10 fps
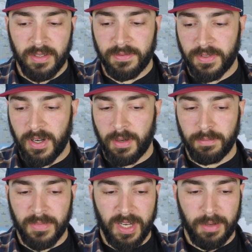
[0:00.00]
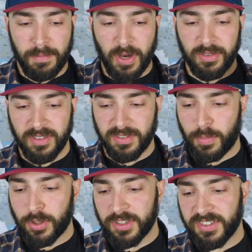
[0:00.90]
from Mountain
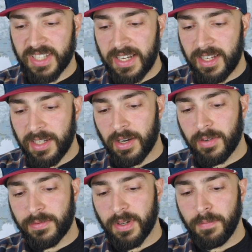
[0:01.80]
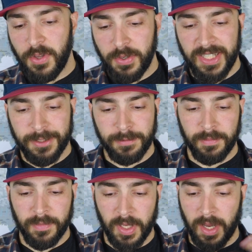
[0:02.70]
Sports Steinle from Munich.
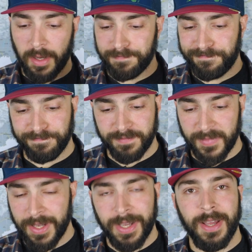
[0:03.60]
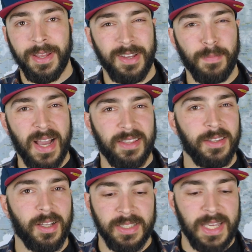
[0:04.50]
You might
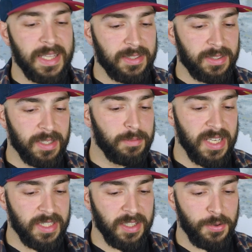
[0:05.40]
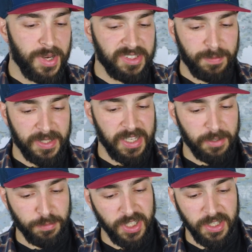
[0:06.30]
not get them in the US, but they're
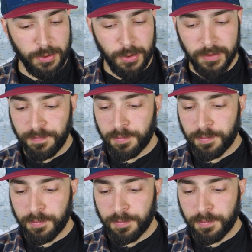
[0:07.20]
pretty cool.